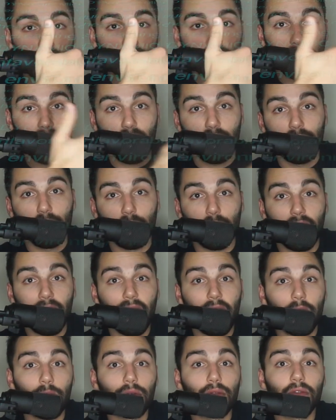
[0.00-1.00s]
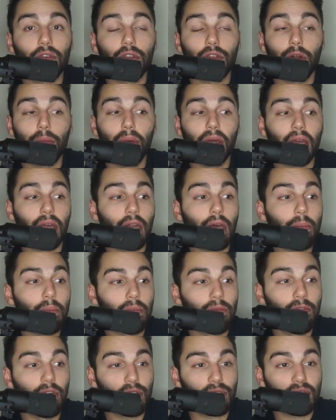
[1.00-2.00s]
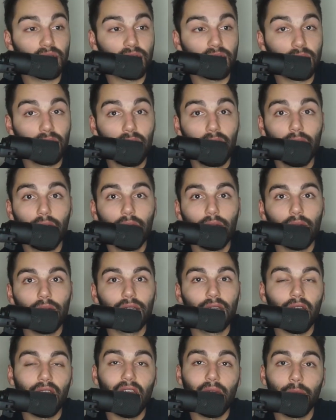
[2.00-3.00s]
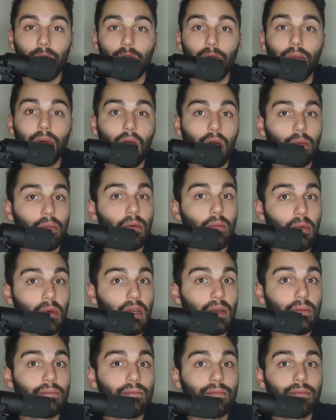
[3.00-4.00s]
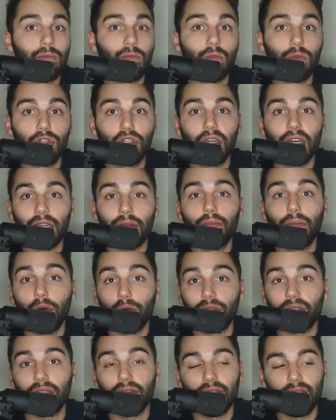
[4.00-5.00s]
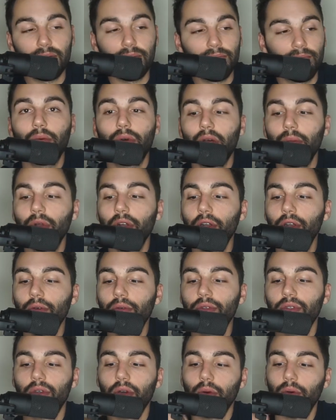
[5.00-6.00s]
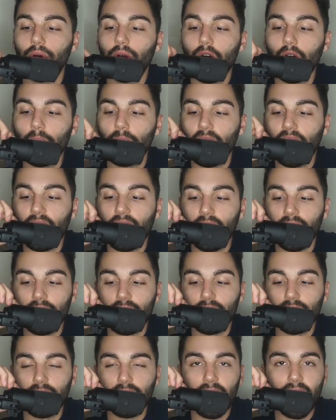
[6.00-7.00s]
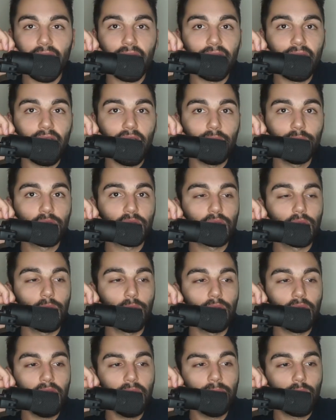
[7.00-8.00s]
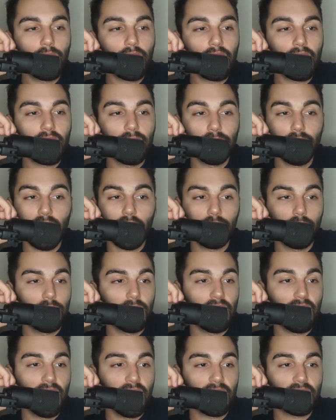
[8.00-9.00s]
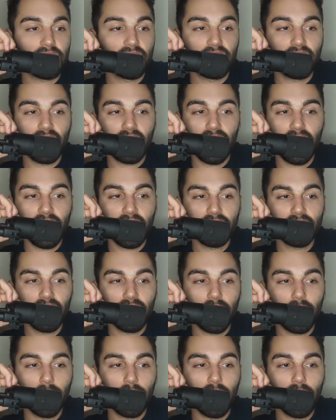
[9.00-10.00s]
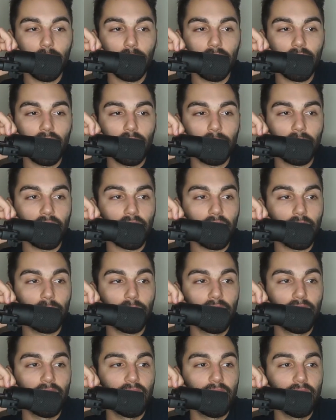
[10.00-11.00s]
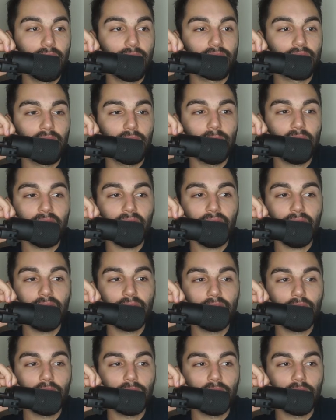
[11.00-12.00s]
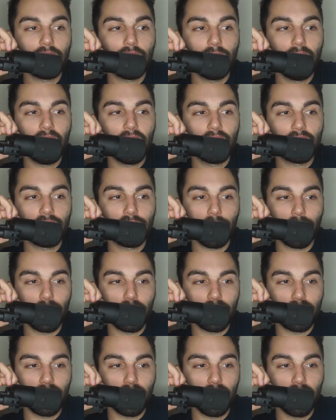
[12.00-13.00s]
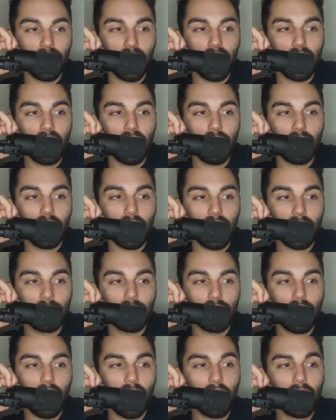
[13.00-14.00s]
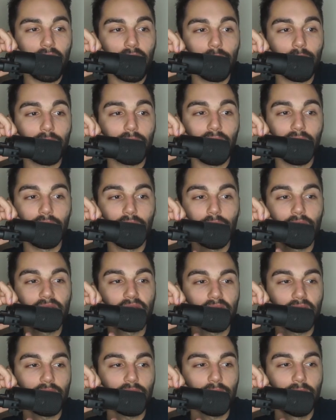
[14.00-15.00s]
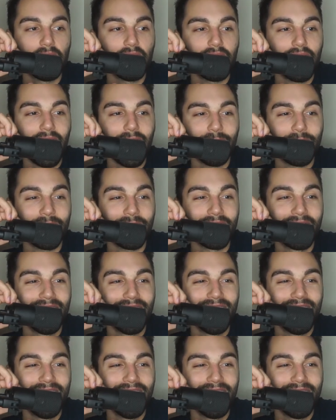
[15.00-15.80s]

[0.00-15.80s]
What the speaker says: this microphone right now would for sure pick it up versus a dynamic would probably reject most of it. What I'm going to do is go up on the gain knob slowly. What I can probably guess is that as I go up and up and up, it's going to be easier for it to be distorted. So you can kind of hear that I'm talking with my voice a little bit louder